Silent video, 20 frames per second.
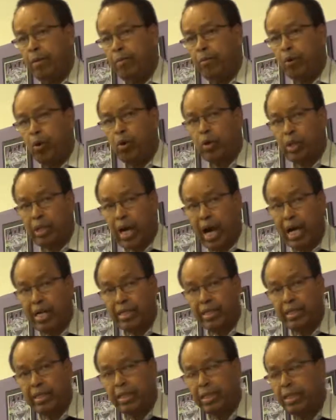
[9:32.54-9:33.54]

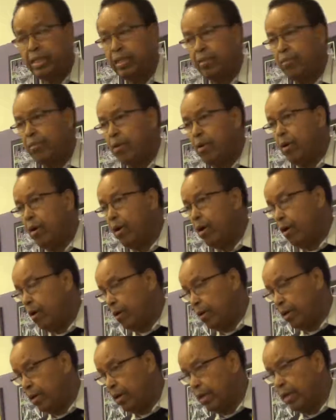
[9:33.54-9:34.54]
broadcasted
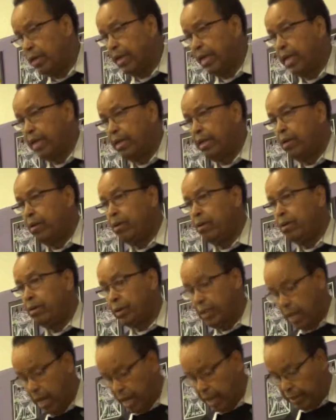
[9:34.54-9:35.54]
on radio,